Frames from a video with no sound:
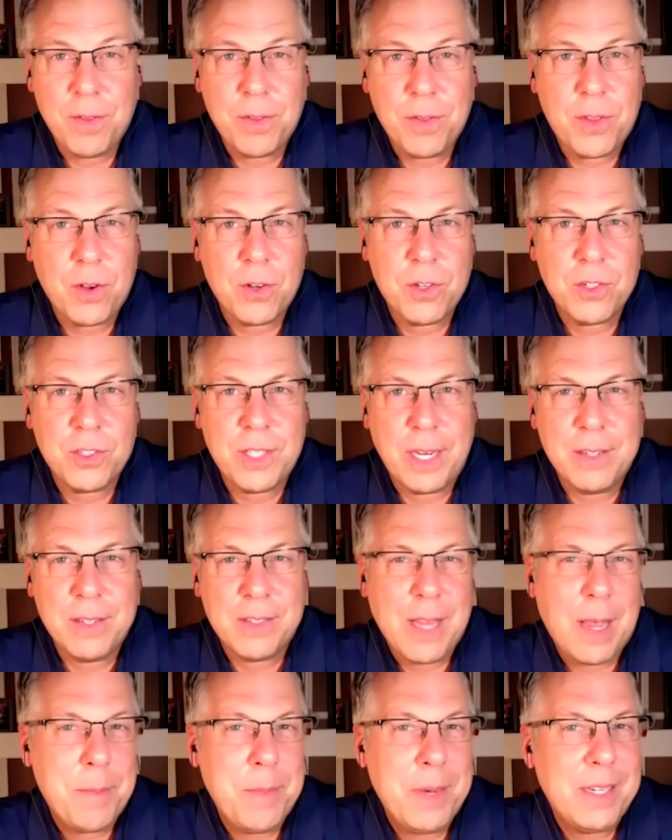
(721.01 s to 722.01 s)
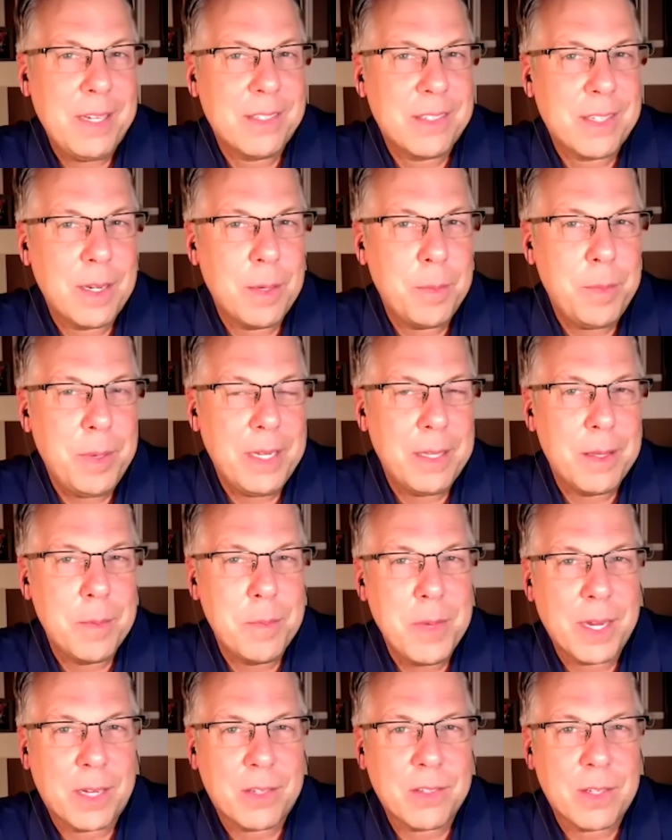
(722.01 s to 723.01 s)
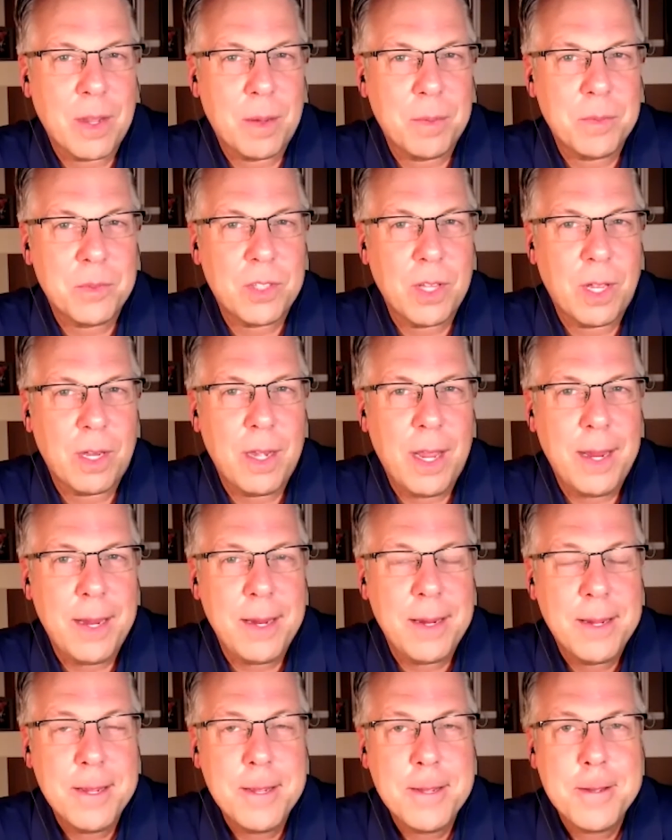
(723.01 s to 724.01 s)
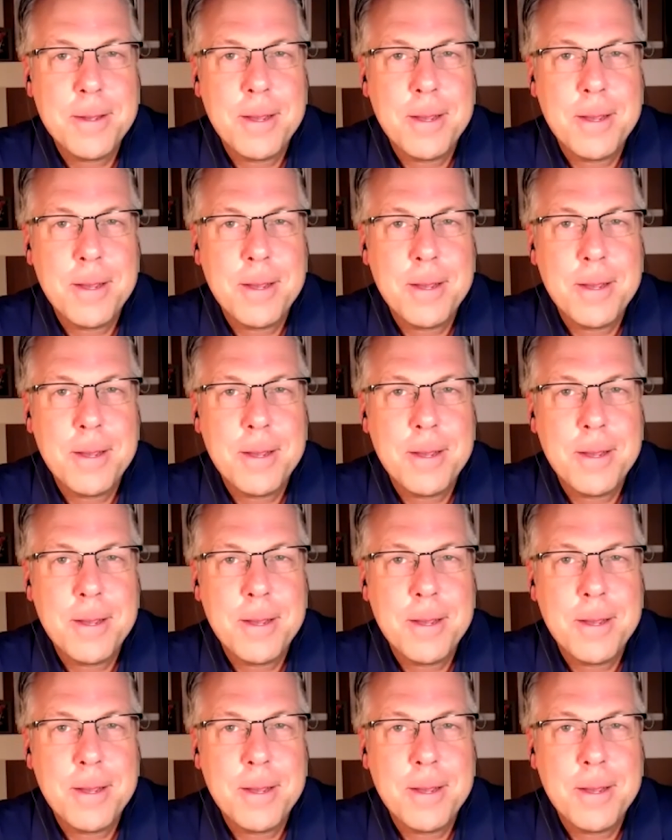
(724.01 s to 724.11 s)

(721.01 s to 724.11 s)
on Thursday. Does that mean he's going to be in the mix come Sunday?